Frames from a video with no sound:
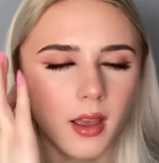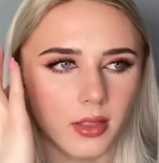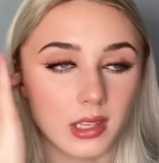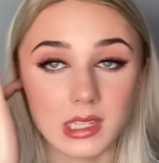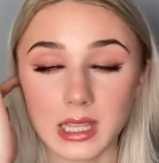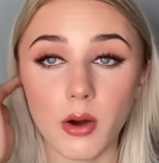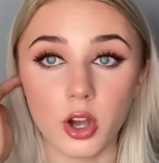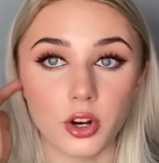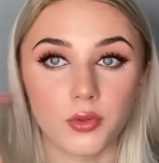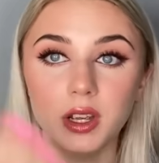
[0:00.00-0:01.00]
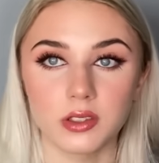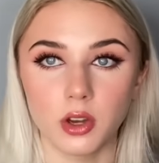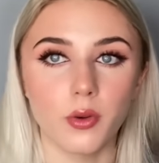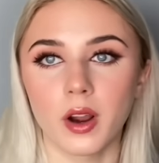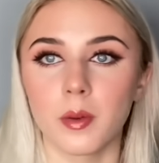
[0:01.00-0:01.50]
This is now her career, to
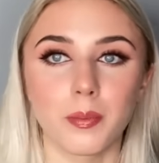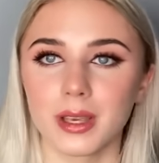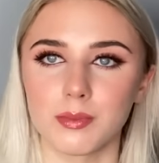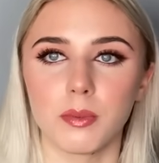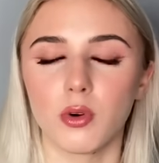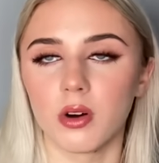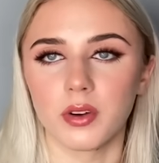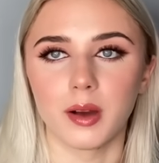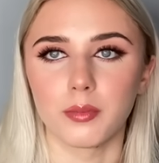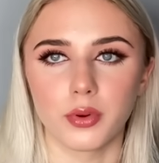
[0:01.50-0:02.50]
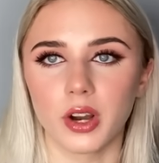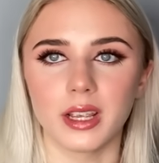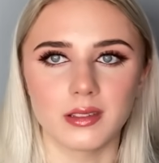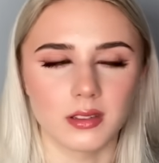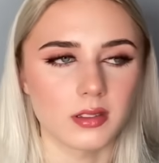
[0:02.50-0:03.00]
go around and piss people off at
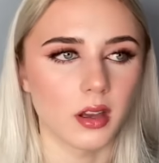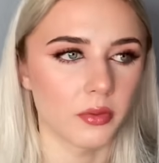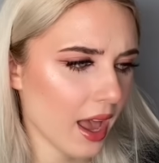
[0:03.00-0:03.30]
parades and stuff.